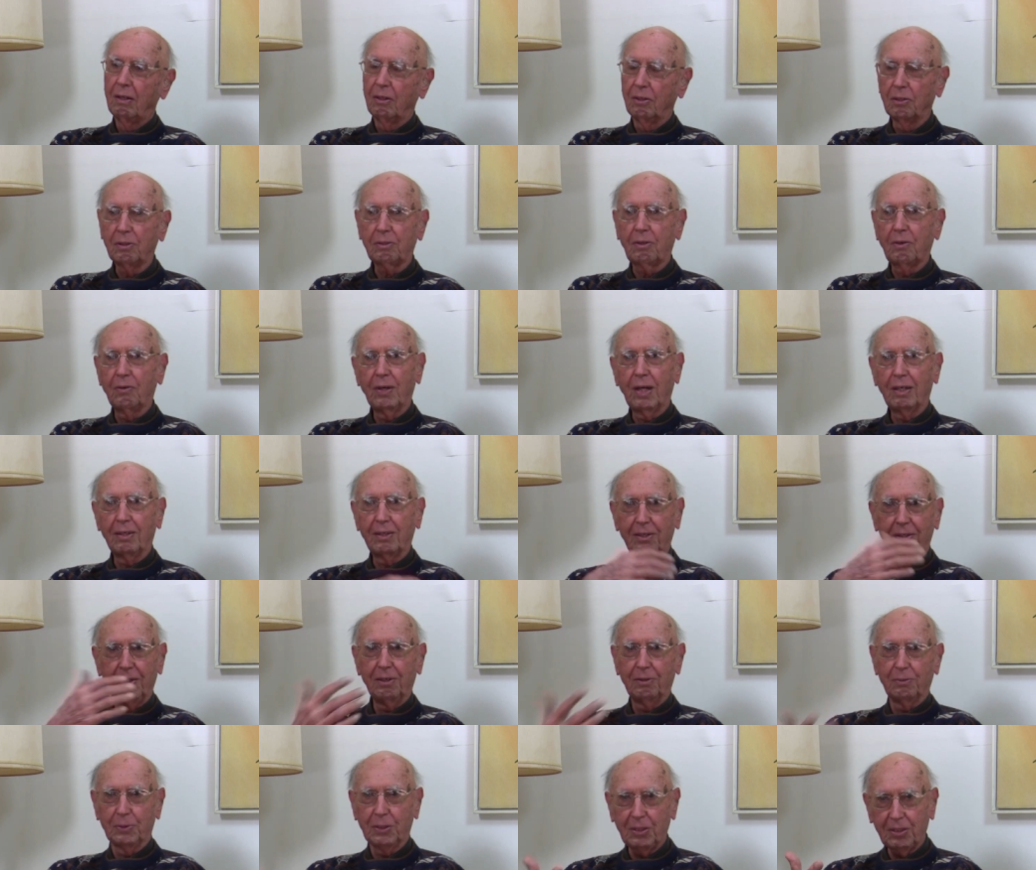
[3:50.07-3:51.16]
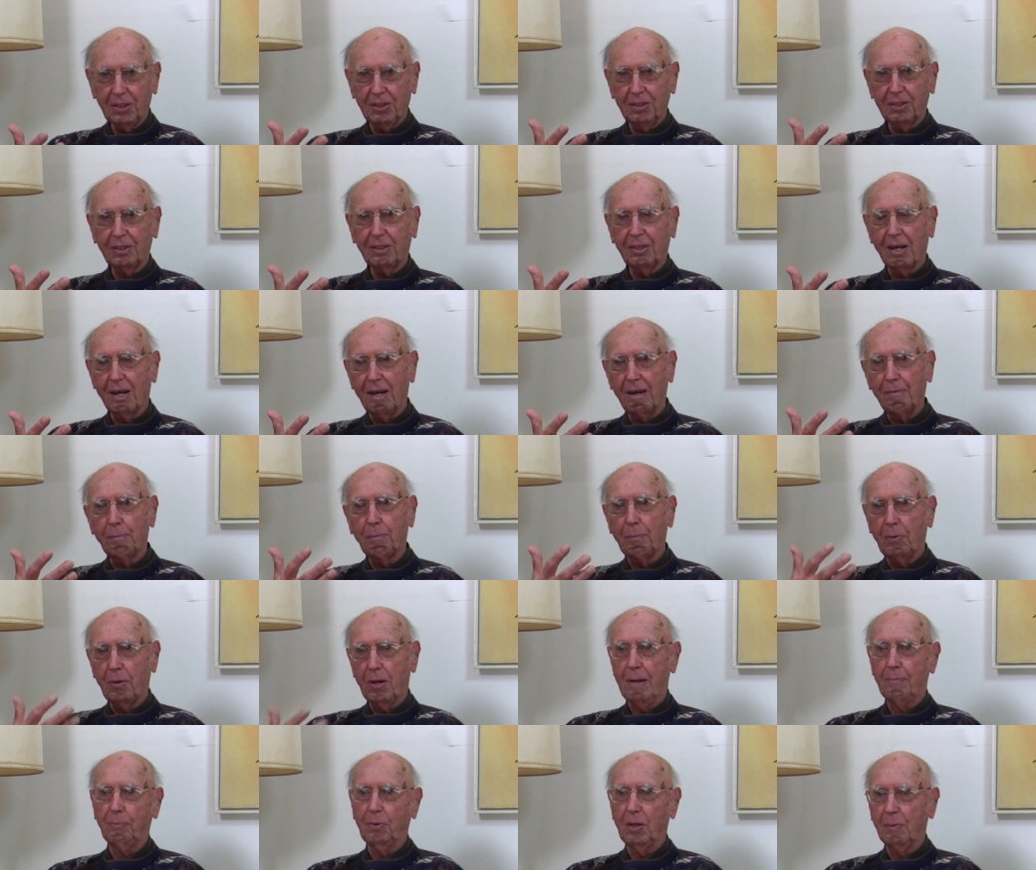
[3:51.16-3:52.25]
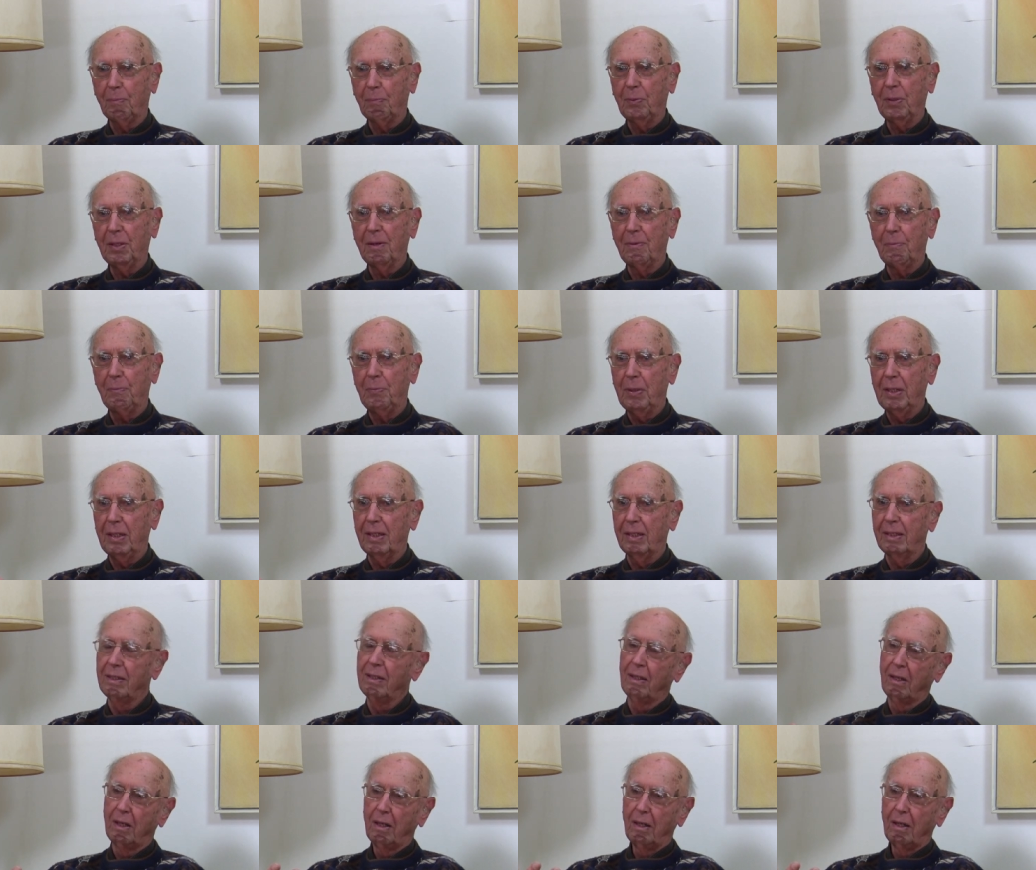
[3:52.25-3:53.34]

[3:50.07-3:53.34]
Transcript: looked around, and here was this guy propped up in a bed